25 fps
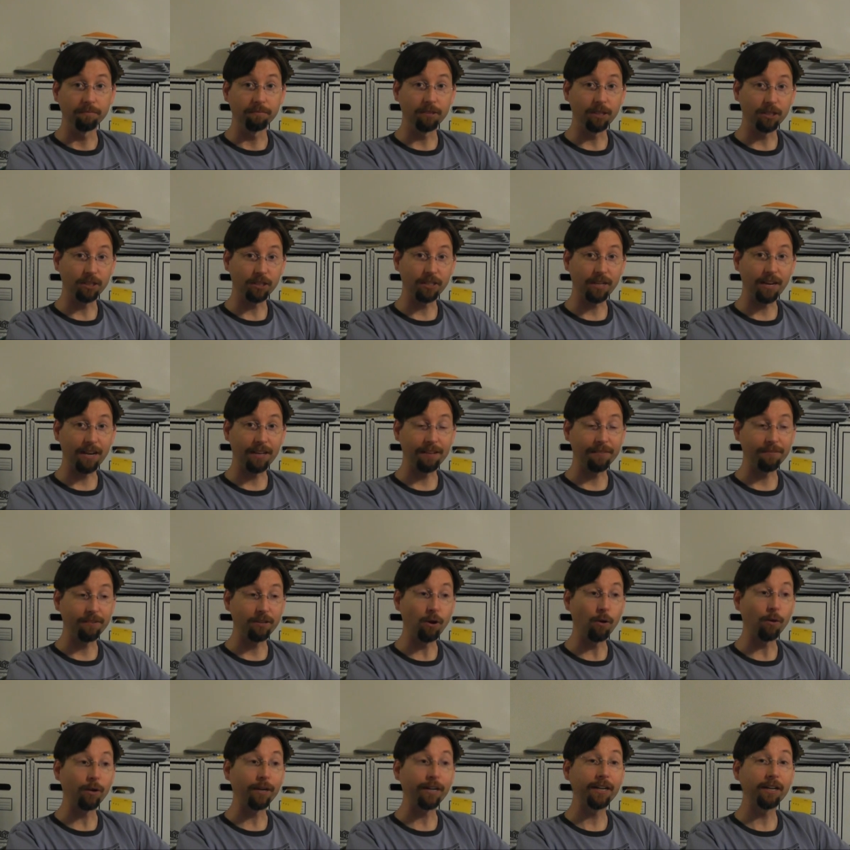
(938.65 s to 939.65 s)
Just saying, if you
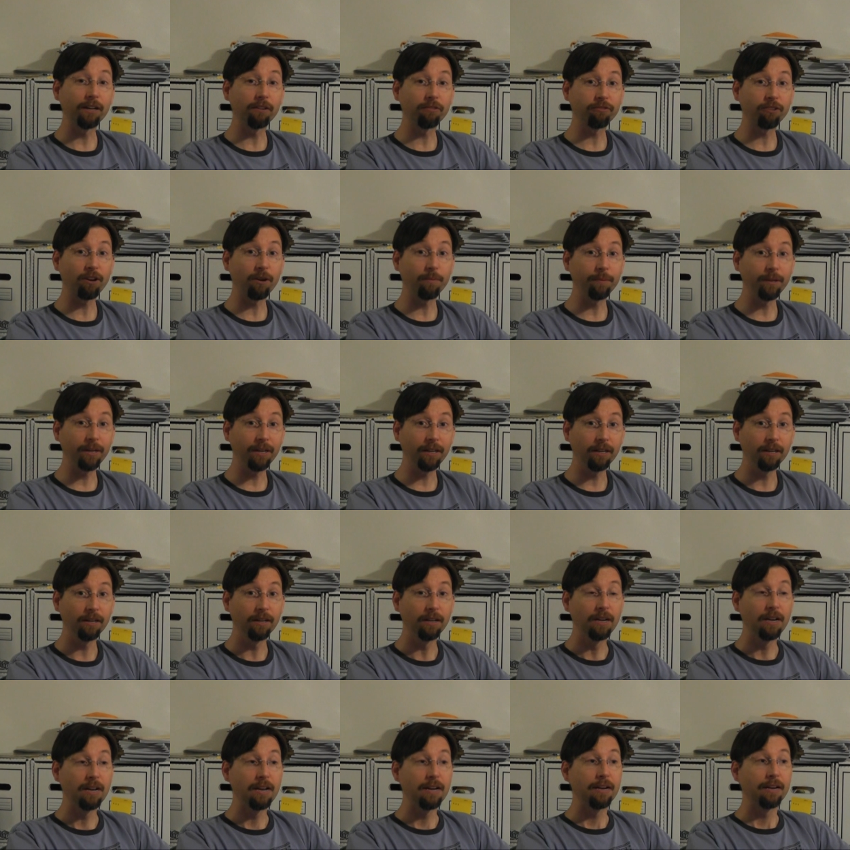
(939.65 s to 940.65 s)
don't hear from me,
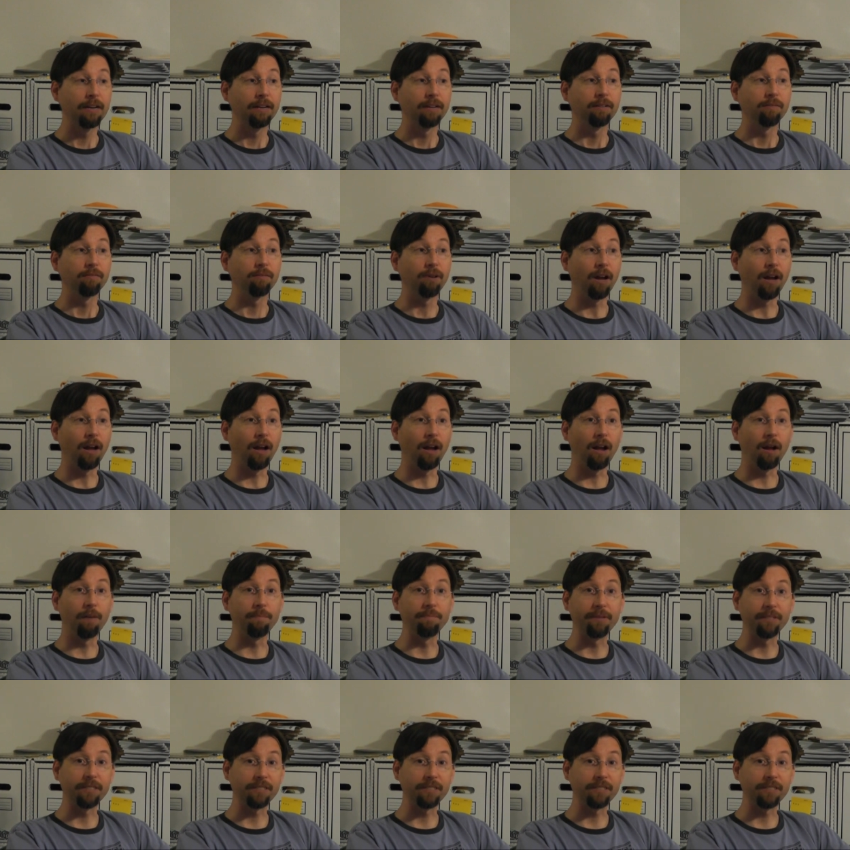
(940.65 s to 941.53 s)
um,